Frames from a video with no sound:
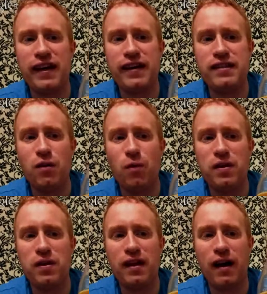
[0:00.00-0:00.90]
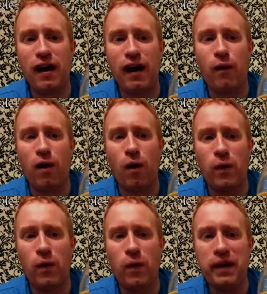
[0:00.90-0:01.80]
And the thing is, with a
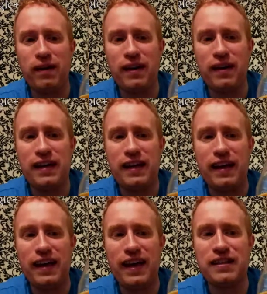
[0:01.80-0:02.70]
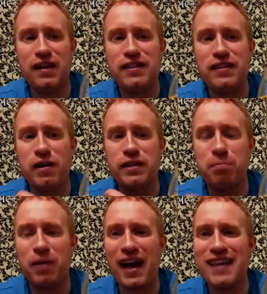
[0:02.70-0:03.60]
wit beer,
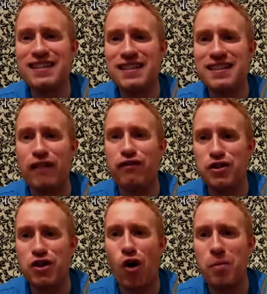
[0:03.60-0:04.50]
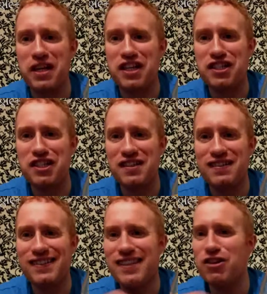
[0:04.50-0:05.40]
it prizes itself on its
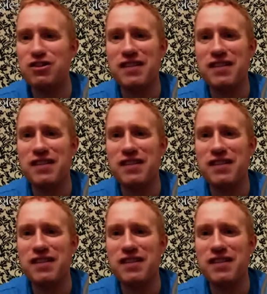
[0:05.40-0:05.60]
carbonation.